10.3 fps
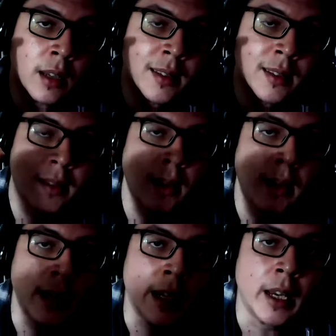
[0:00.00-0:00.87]

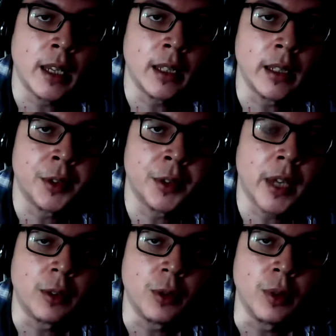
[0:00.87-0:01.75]
studying English
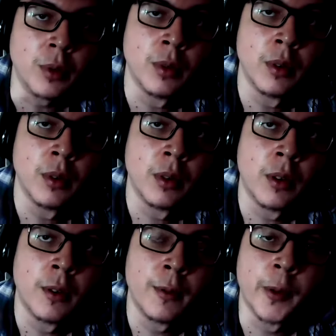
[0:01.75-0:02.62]
can do
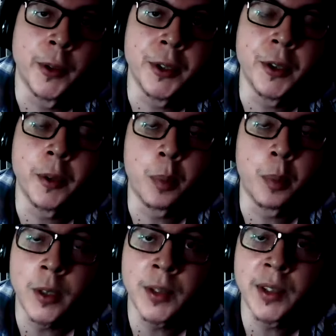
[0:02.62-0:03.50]
for your
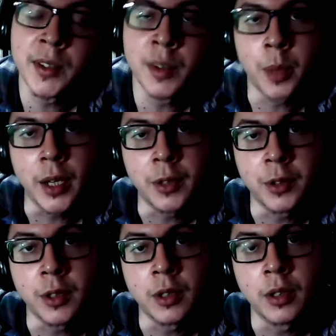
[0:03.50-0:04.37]

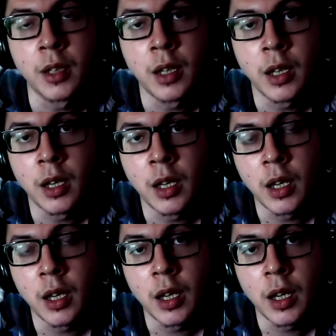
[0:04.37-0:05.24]
participation
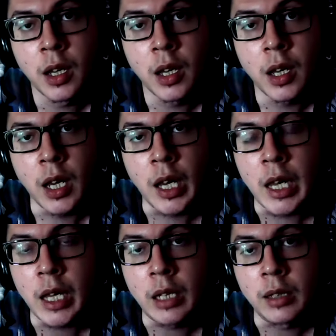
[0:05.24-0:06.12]

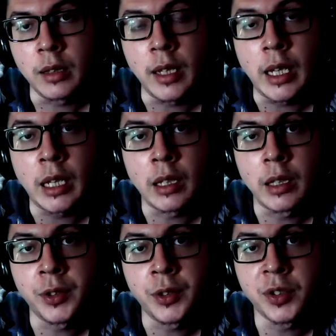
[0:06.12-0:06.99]
in the
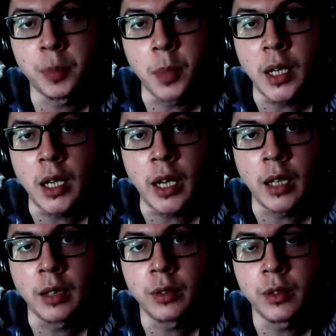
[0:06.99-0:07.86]
English
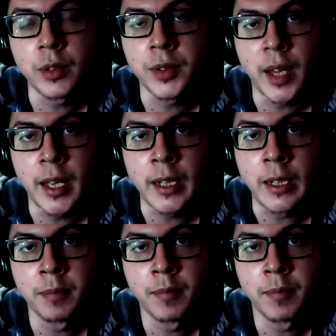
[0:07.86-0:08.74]
speaking society.
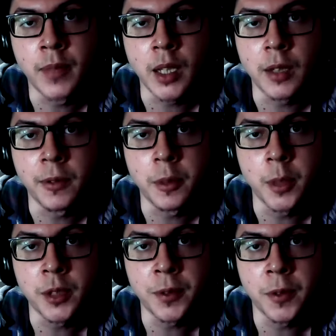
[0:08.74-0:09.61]
Thank you very
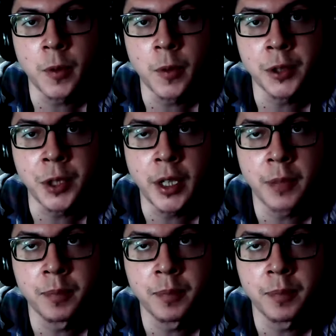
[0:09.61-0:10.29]
much for watching.